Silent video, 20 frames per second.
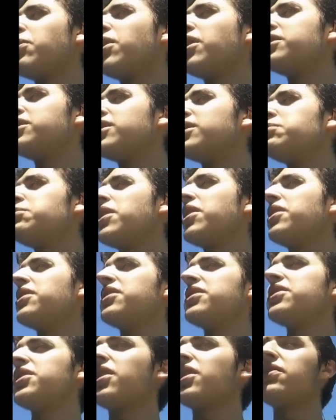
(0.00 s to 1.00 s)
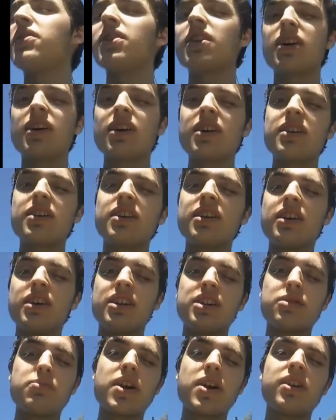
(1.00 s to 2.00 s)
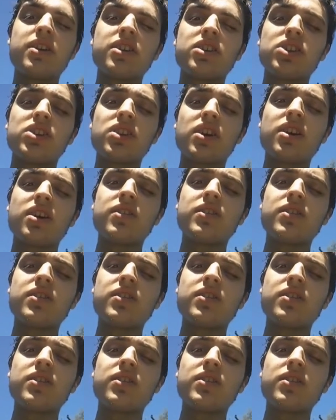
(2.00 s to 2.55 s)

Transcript: watch it. It's better than Zombieland. It's better than Shaun